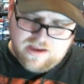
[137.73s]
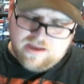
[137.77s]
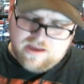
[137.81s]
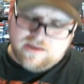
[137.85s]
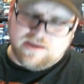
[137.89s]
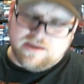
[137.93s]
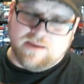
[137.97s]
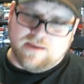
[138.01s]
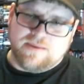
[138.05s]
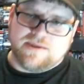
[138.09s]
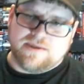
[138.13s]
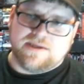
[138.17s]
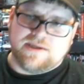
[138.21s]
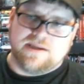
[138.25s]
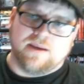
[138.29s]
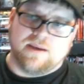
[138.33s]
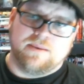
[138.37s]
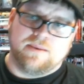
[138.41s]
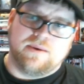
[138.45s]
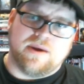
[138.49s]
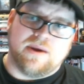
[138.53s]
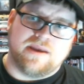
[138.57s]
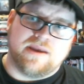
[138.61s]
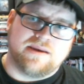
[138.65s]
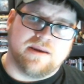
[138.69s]

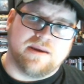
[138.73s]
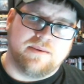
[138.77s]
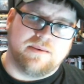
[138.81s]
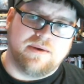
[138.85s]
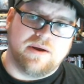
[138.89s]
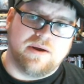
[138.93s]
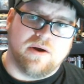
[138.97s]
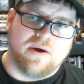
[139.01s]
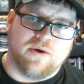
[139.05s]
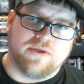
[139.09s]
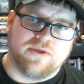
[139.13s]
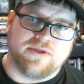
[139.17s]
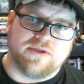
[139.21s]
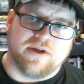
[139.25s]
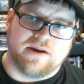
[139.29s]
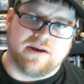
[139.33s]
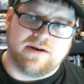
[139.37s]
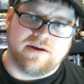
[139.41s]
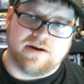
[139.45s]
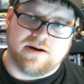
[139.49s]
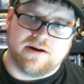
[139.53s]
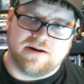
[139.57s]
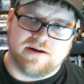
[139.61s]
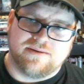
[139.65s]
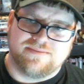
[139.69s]
WCW NWO
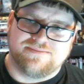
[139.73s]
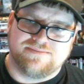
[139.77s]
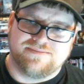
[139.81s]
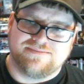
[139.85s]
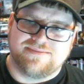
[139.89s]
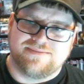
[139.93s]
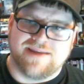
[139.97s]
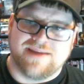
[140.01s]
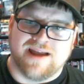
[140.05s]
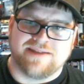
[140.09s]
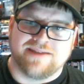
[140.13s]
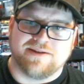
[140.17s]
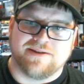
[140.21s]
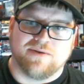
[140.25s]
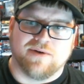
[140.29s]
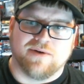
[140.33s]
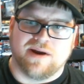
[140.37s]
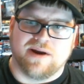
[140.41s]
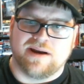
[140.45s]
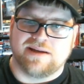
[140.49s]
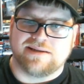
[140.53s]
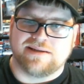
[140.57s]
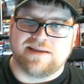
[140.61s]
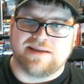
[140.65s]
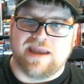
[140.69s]
Thunder, not the
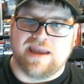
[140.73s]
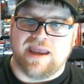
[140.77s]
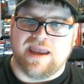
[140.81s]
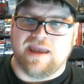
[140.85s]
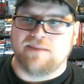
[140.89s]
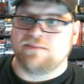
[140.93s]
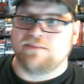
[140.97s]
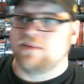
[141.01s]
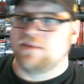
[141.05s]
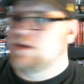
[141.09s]
greatest game.